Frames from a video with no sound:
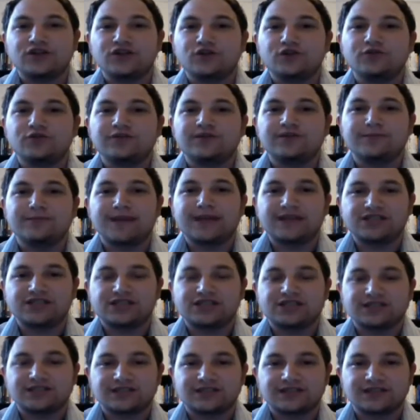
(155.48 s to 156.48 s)
new
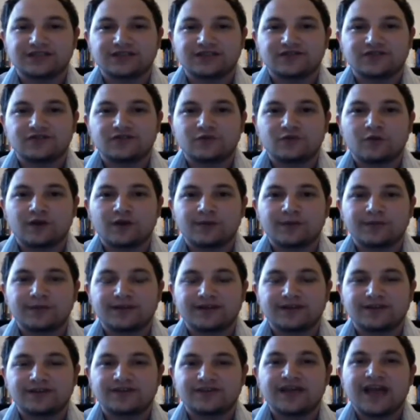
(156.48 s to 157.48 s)
dimension to this story
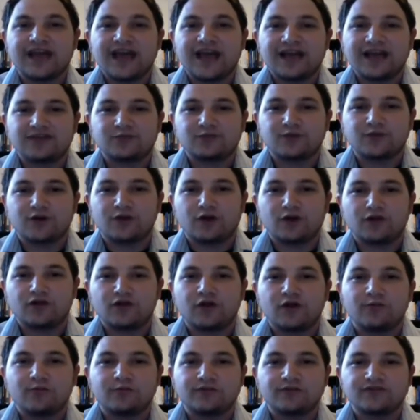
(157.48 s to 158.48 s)
because, as we all
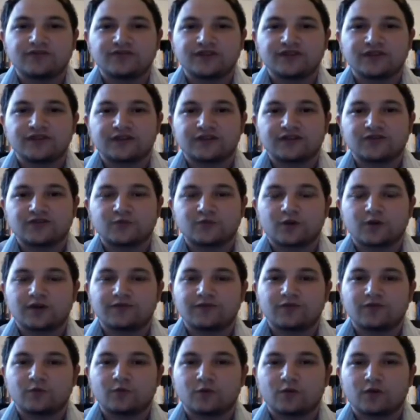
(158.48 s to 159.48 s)
know, Brazil is one
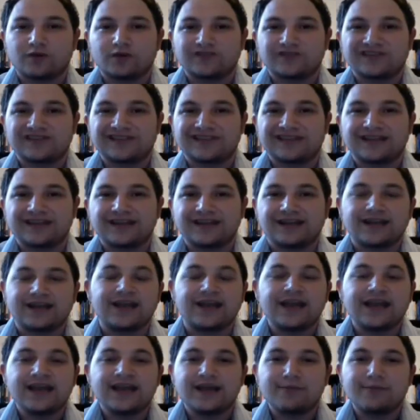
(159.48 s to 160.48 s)
of the world's
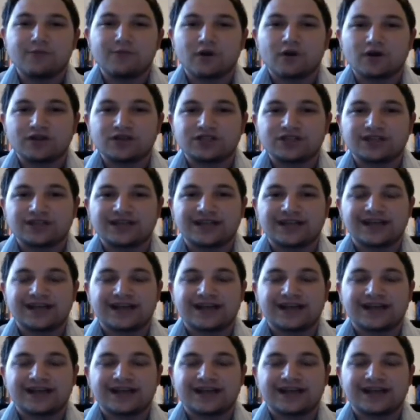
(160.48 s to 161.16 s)
leading emerging